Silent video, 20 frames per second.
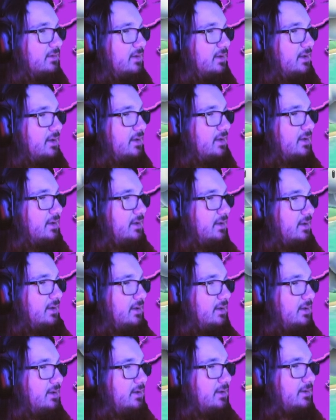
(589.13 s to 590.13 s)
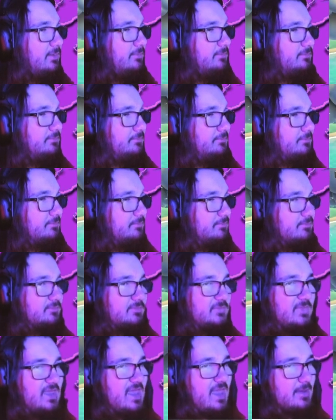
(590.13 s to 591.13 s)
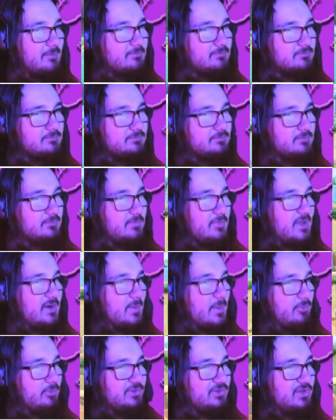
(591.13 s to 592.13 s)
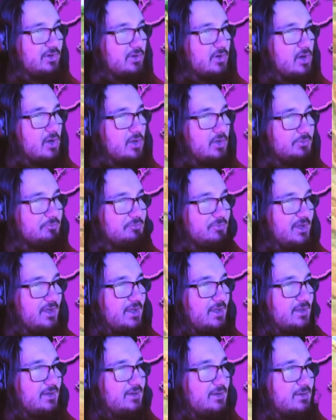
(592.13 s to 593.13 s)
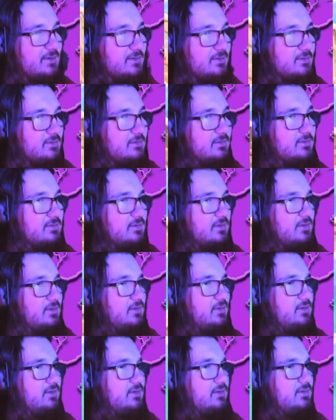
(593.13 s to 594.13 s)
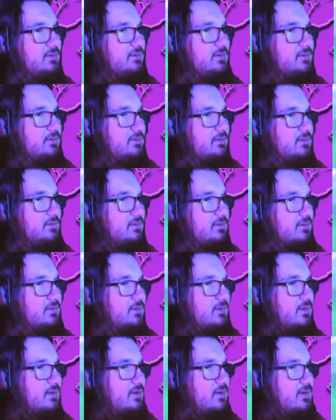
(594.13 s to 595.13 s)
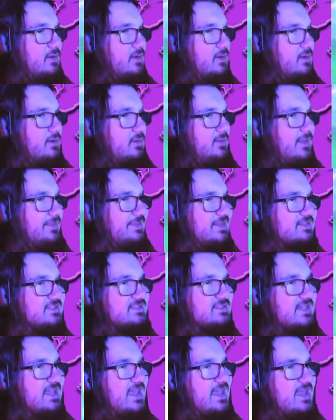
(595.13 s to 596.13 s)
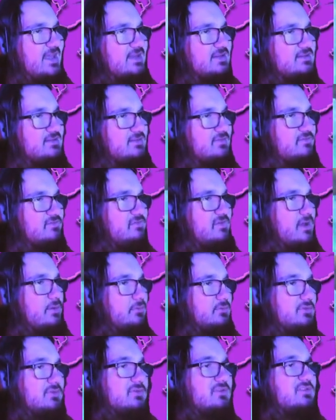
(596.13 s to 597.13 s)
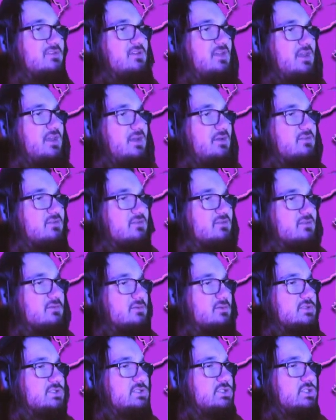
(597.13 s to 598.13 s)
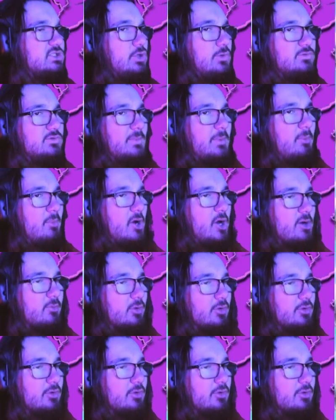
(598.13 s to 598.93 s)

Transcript: Uh, yeah, I don't remember what they're called, but the... like the sand fountains in New Super Mario